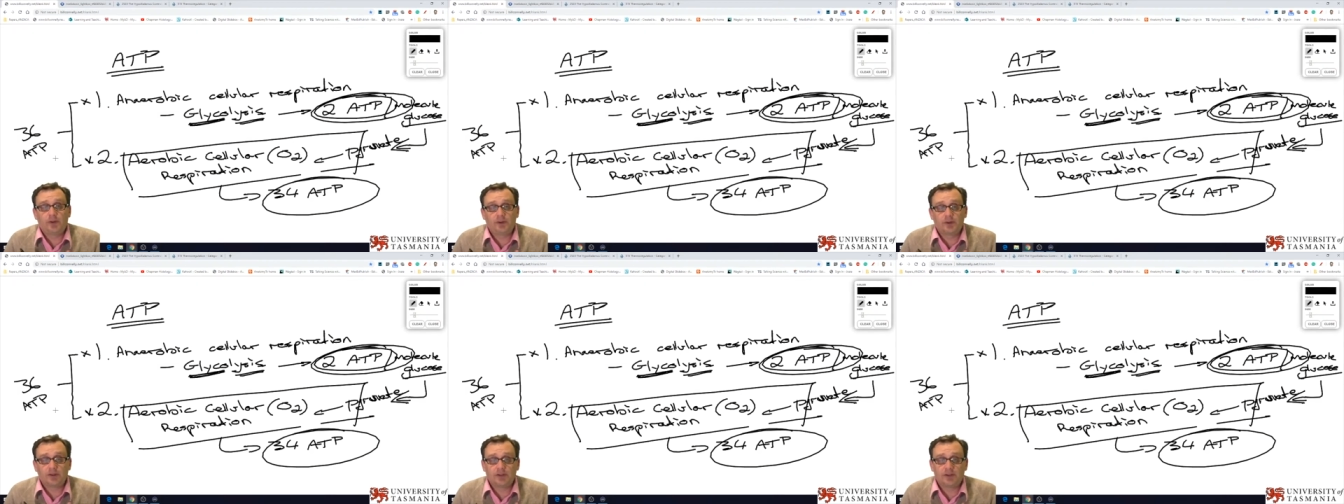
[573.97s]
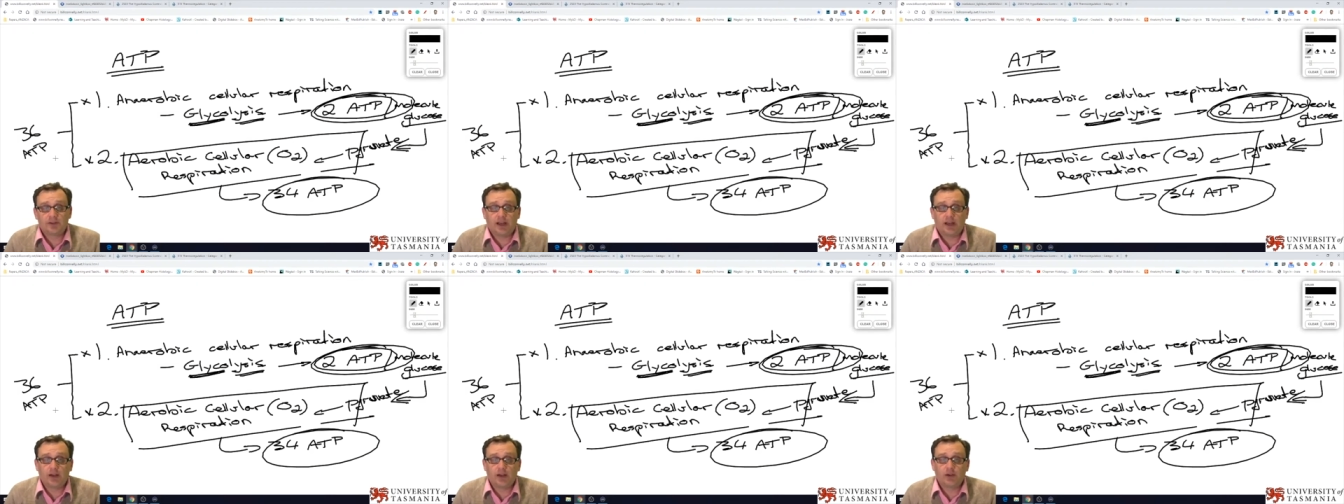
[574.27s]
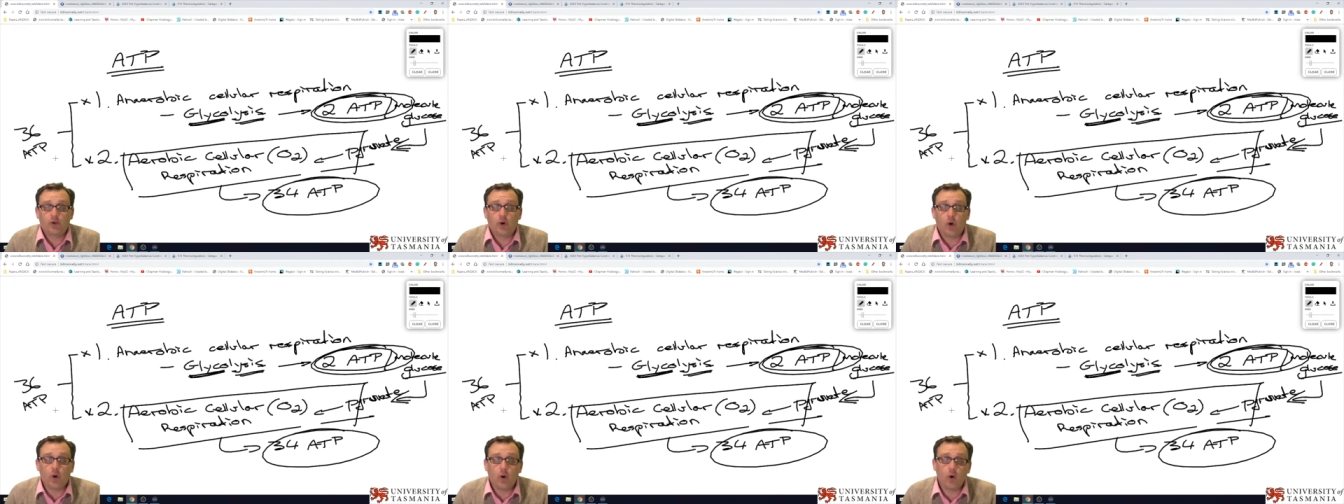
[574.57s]
if we sort
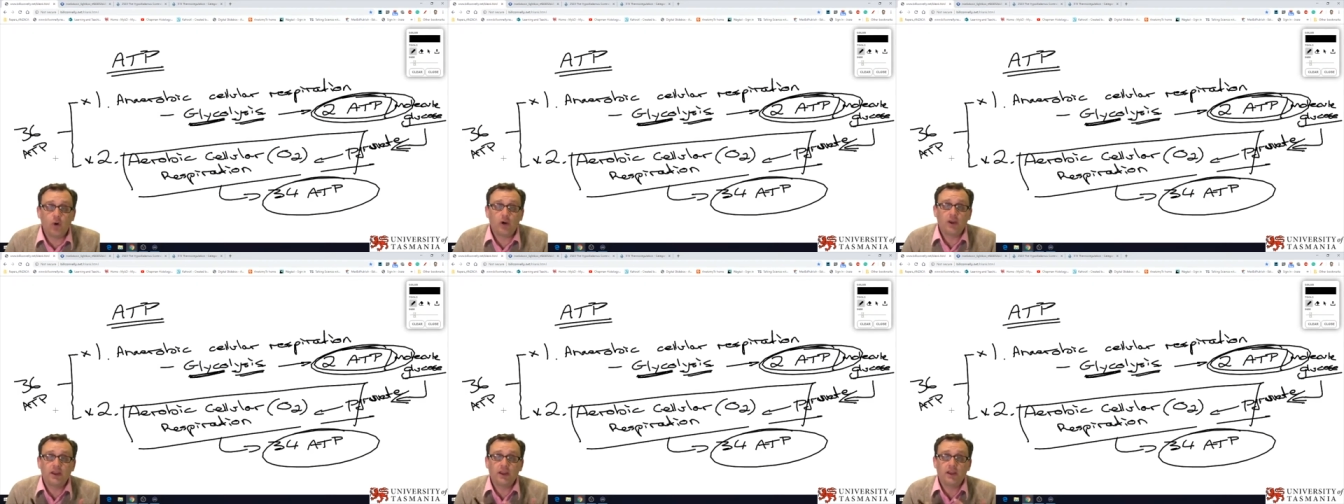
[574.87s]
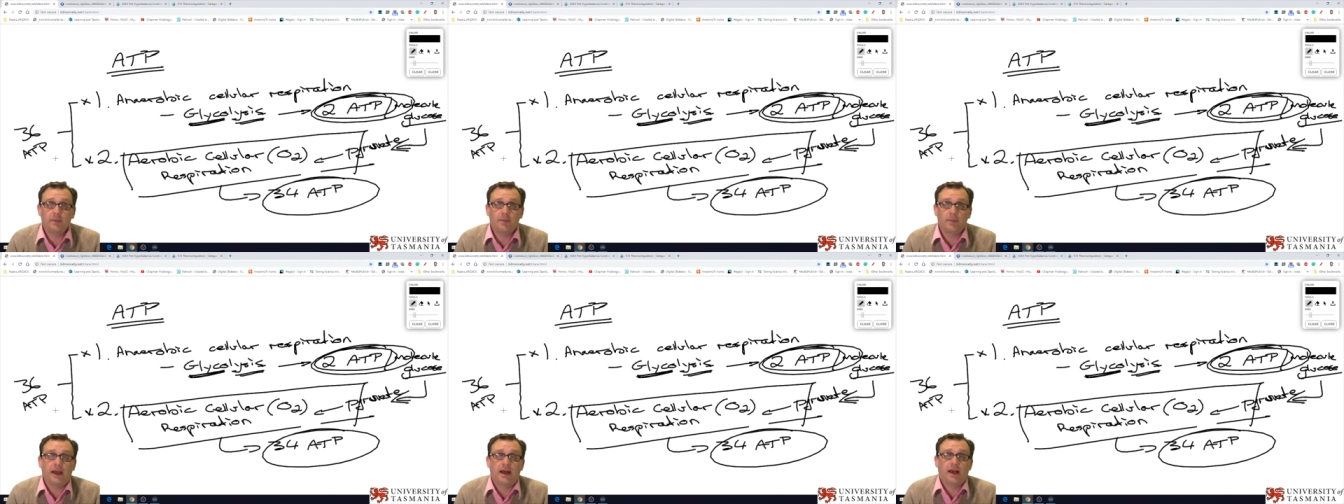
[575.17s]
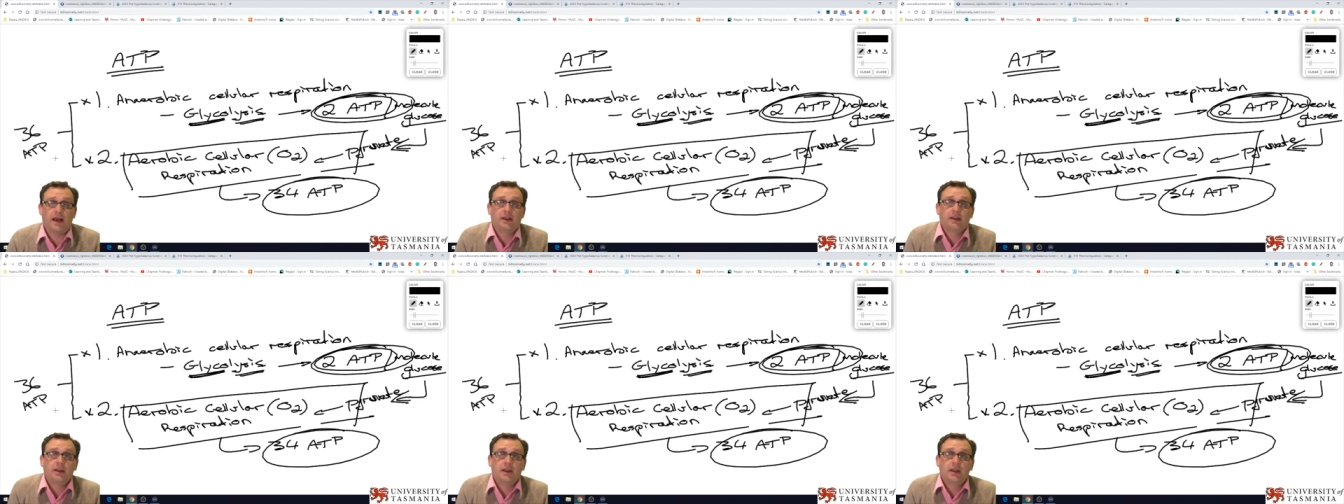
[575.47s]
of start
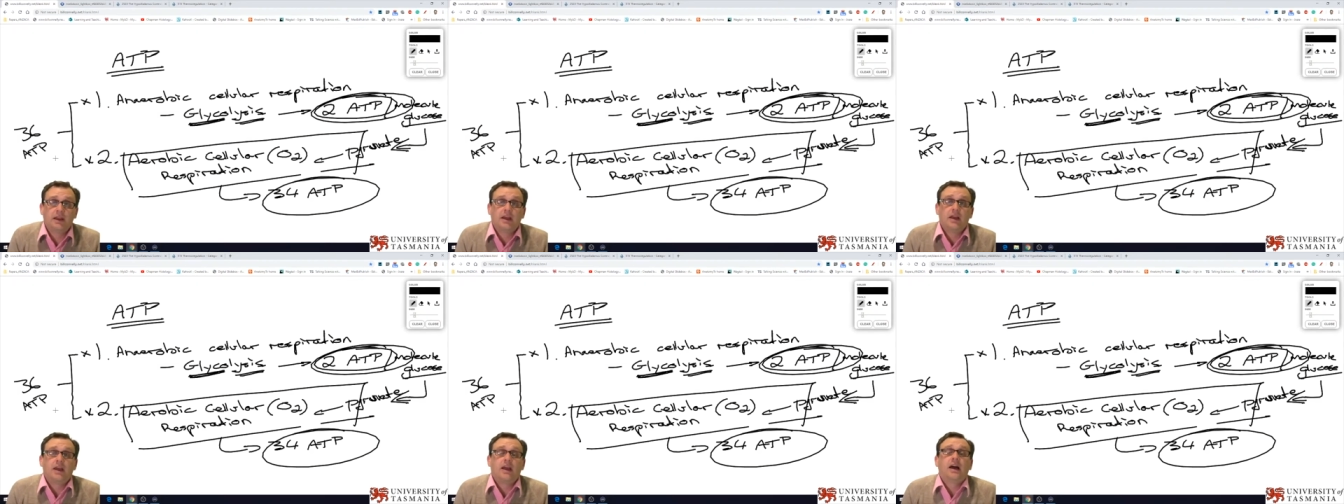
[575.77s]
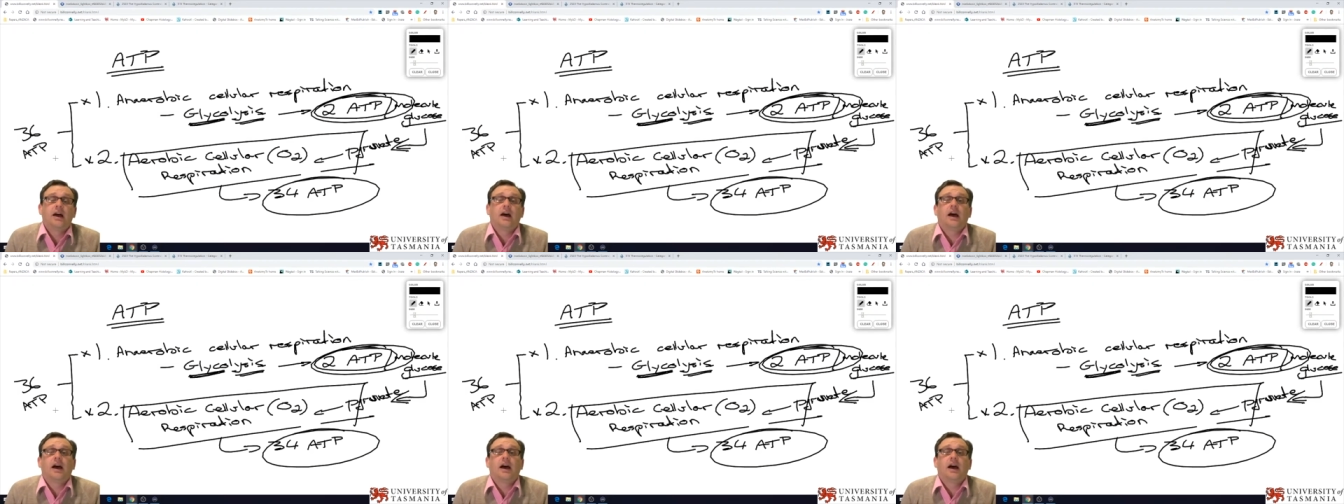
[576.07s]
talking about,